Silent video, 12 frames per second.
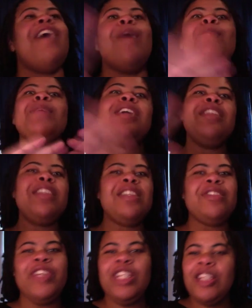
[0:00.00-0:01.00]
I'm ending
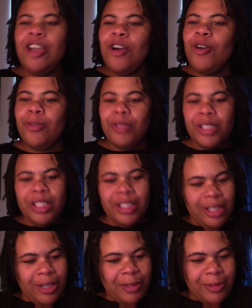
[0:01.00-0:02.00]
this video on a
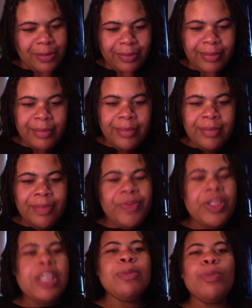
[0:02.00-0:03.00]
good note.
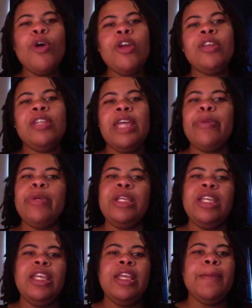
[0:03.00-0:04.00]
It's Memorial Day
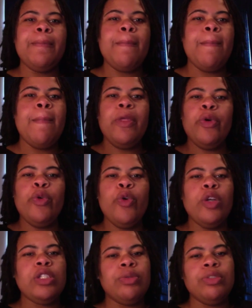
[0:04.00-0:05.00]
weekend. Of
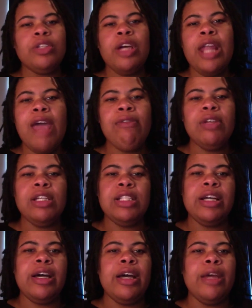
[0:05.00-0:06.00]
course, I want y'all to have a
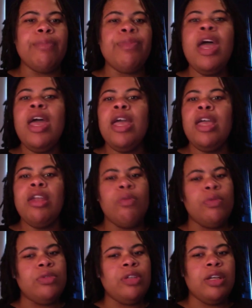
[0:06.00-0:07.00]
good time and
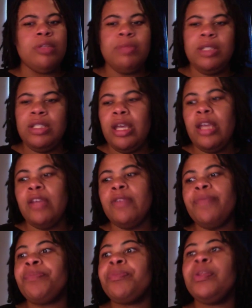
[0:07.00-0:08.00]
I want y'all to be safe.
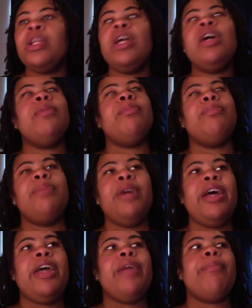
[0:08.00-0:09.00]

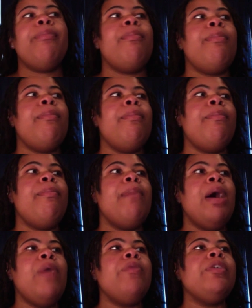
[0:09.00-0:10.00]
But
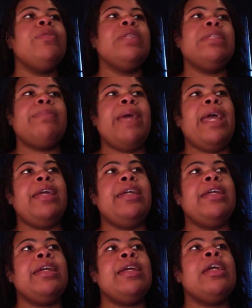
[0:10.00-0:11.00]
my week was
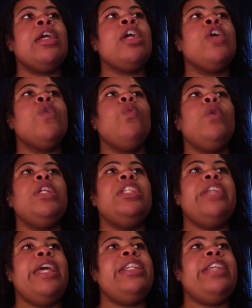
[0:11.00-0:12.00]
made when
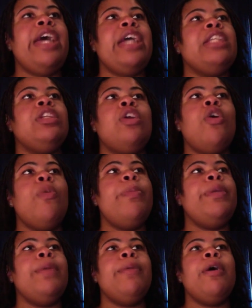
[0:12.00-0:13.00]
Janet Jackson
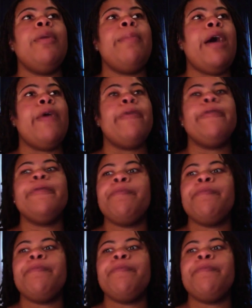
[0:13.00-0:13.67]
opened up her mouth.